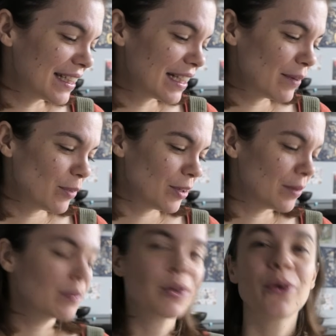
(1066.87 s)
I'm
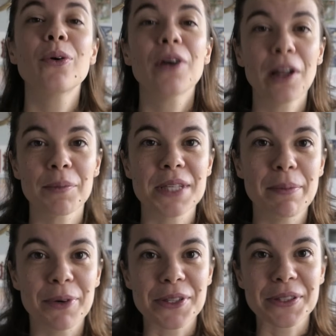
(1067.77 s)
a clumsy
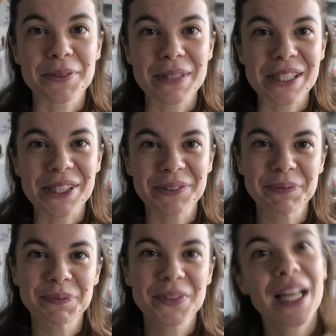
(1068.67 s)
person, so
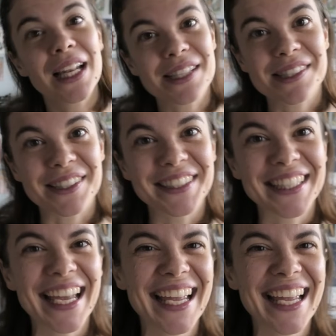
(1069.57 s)
let's start.